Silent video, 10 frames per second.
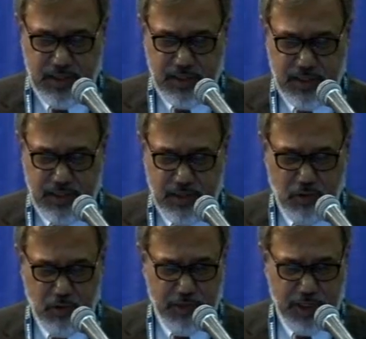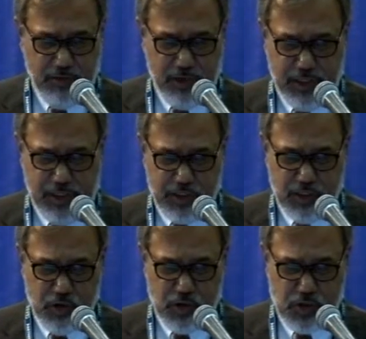the home delivery has
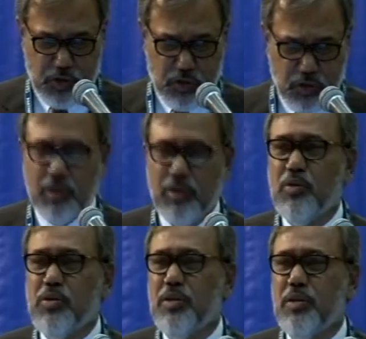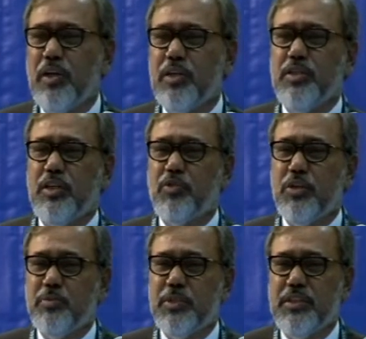reduced to less than
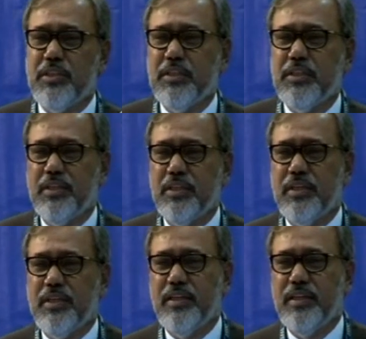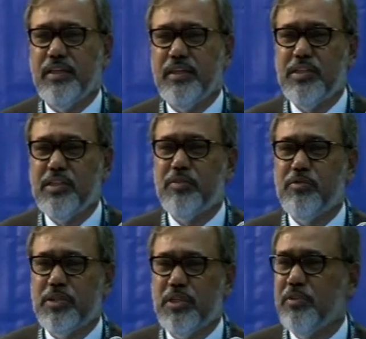20% in the ICDDR
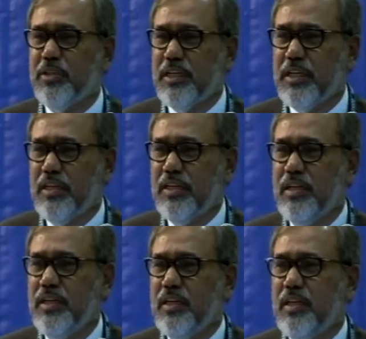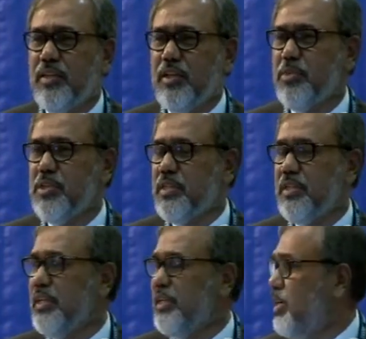reserve area. That means that
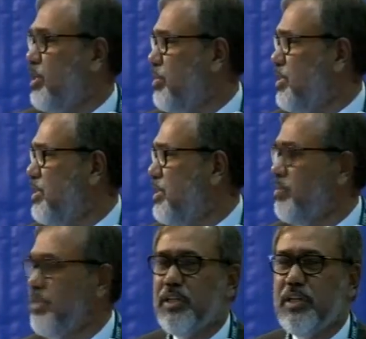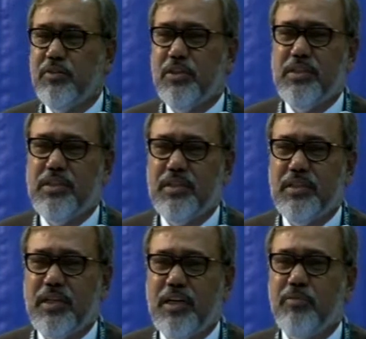nearly 80% of the deliveries
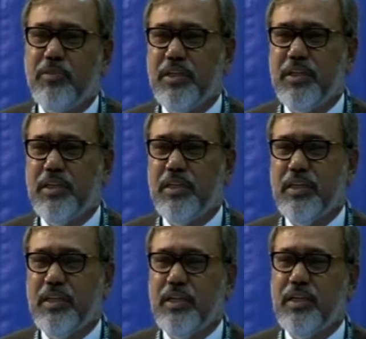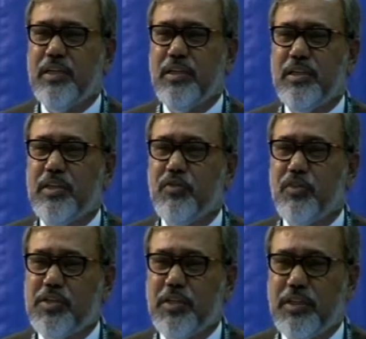are being held in the
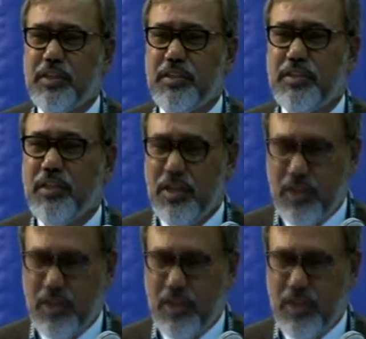facilities.